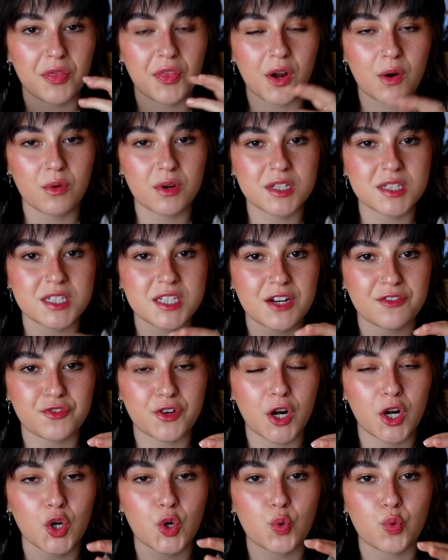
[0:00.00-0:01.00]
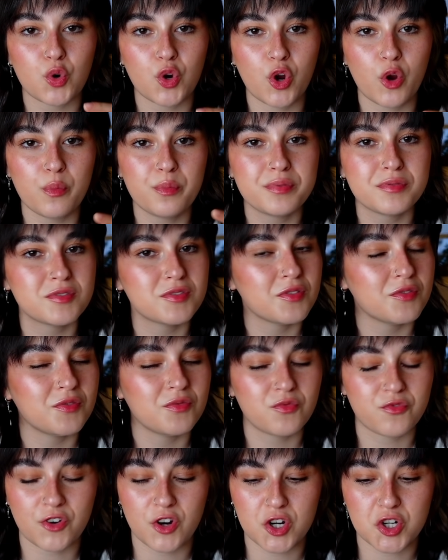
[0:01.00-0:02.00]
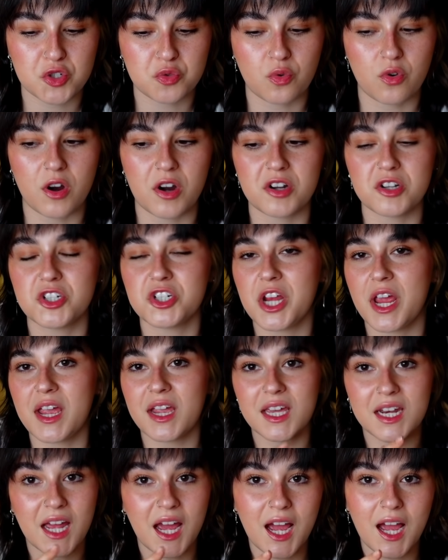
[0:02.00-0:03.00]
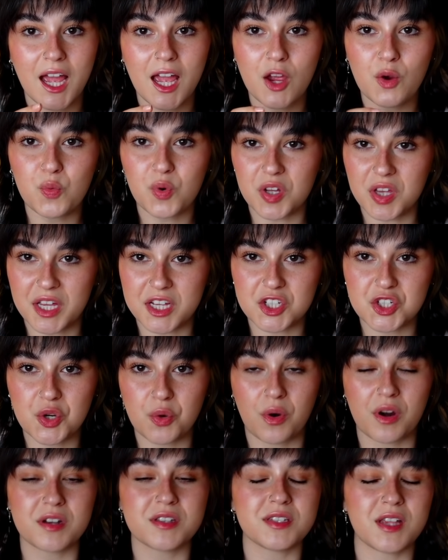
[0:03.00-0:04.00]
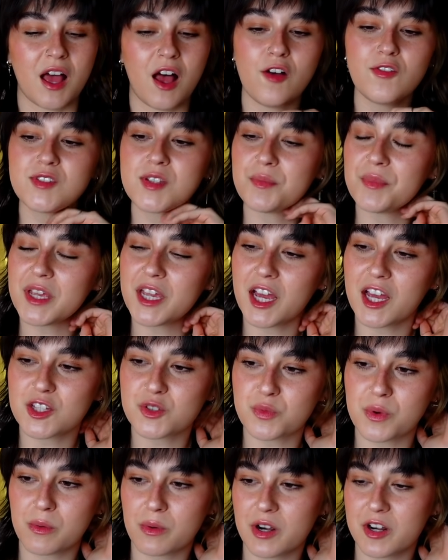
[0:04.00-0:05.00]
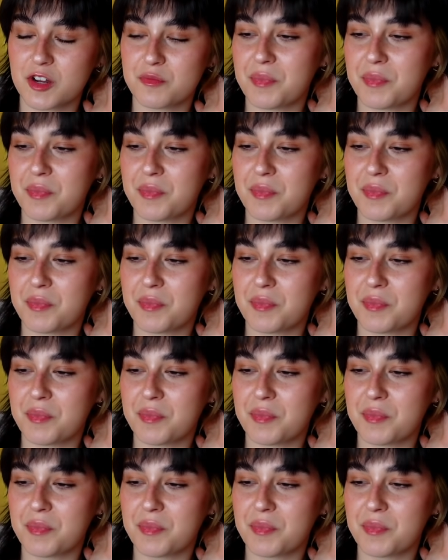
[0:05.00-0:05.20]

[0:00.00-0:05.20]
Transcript: There was different groups for sure. Jake and I were like to ourselves, and because we were in a